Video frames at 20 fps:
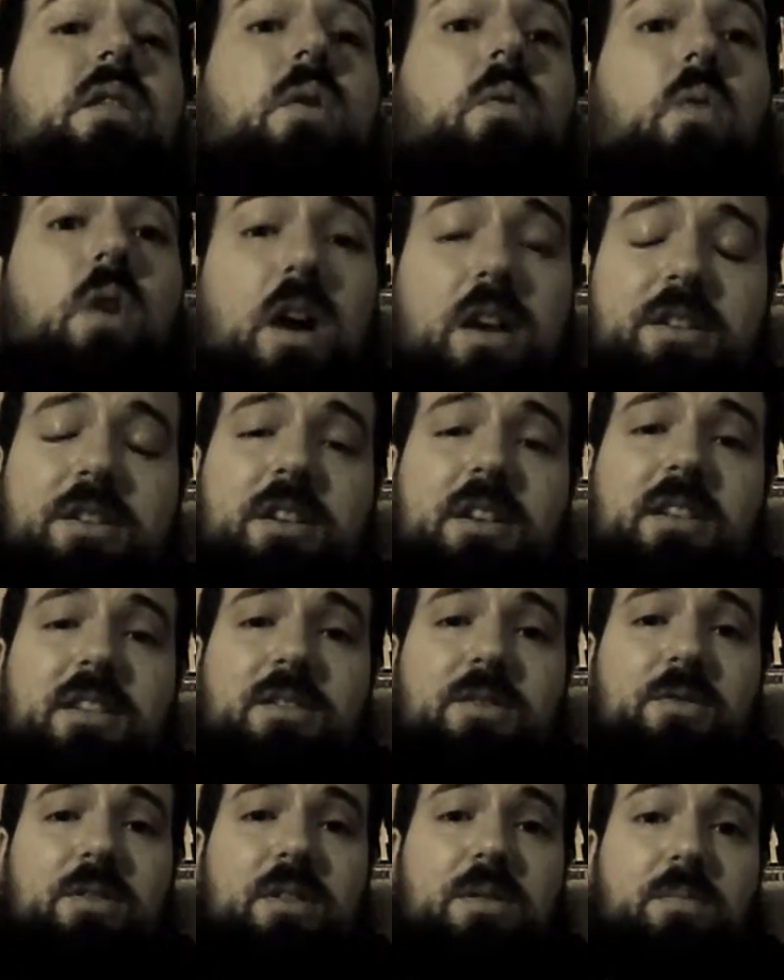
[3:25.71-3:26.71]
watch it as
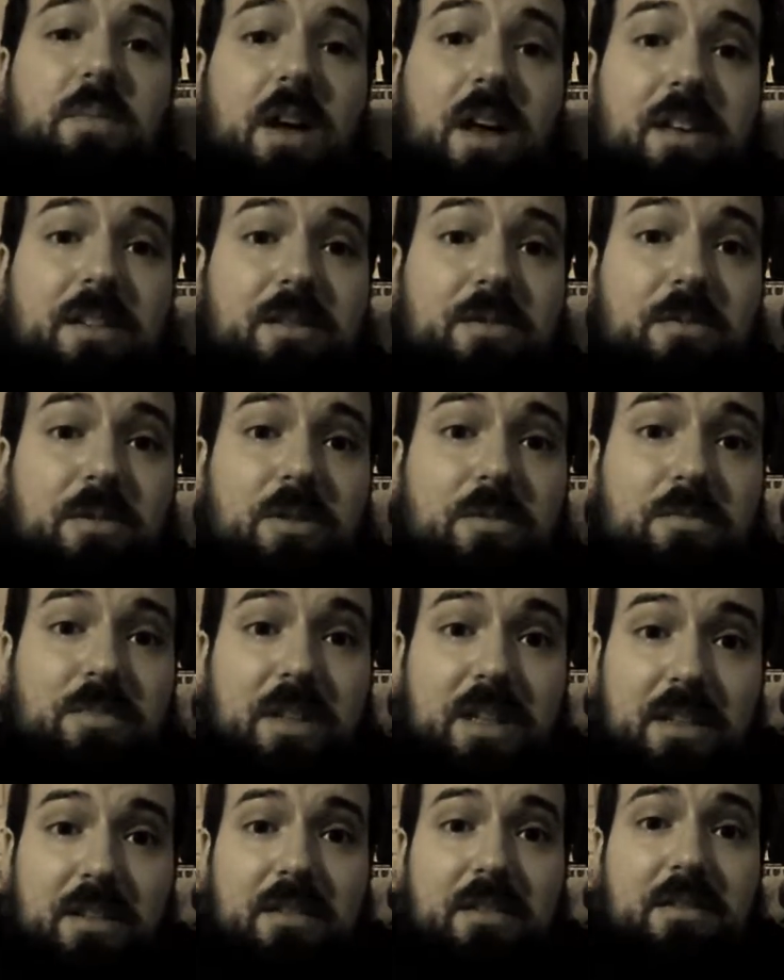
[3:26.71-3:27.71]
soon as possible,
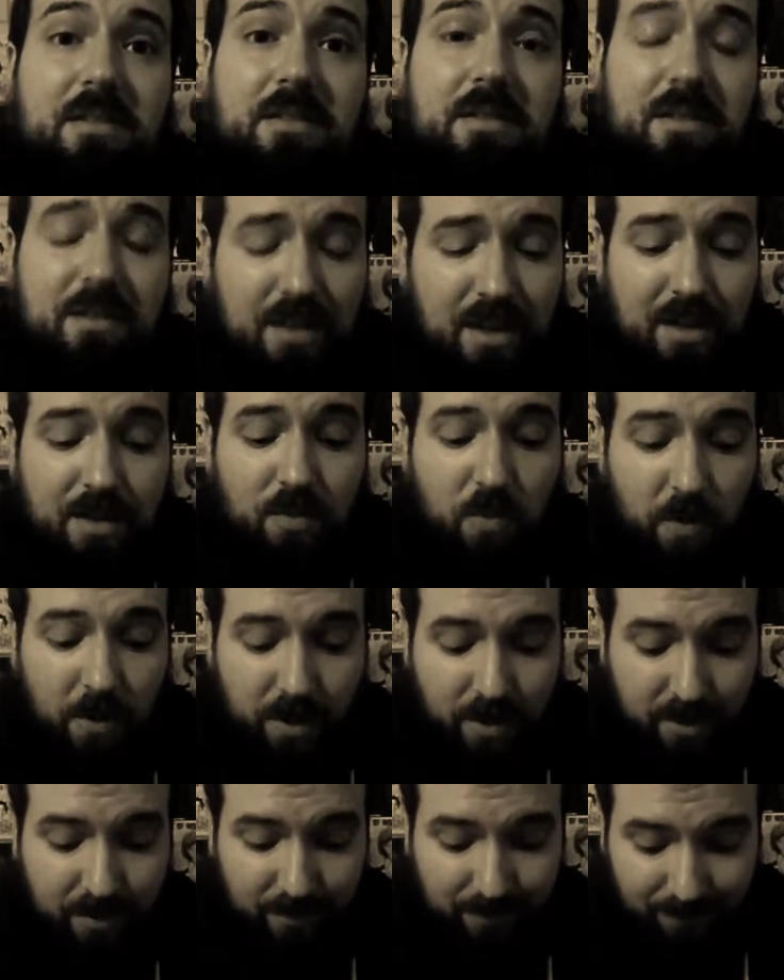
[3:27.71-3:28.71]
because it's worth it.